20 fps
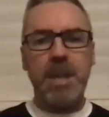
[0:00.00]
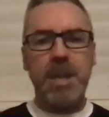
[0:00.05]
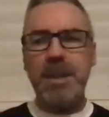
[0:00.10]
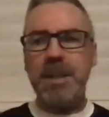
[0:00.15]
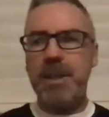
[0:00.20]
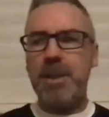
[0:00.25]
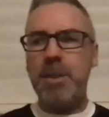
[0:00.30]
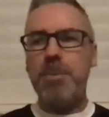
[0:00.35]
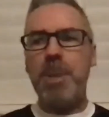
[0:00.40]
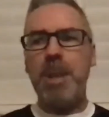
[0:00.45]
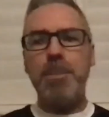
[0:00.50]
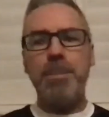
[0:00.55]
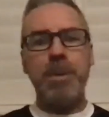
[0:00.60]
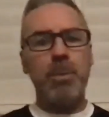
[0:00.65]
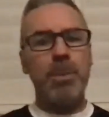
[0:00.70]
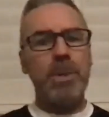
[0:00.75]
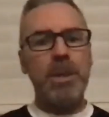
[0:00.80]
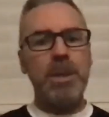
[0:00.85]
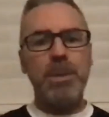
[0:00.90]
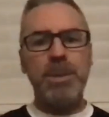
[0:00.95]
I can
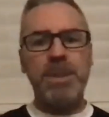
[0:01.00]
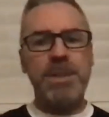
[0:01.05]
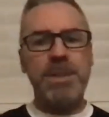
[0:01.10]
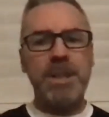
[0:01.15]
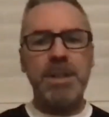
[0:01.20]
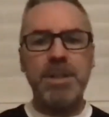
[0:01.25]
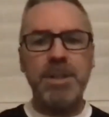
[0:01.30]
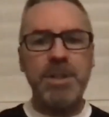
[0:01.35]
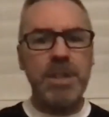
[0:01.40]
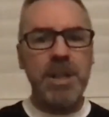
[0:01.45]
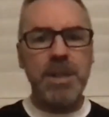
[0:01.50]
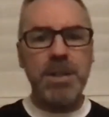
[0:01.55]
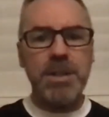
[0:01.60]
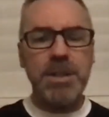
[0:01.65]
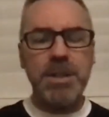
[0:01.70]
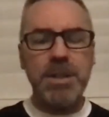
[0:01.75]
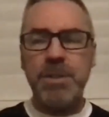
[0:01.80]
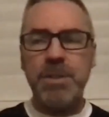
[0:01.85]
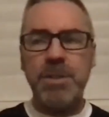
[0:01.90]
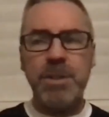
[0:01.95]
remember when there was 6 jerseys in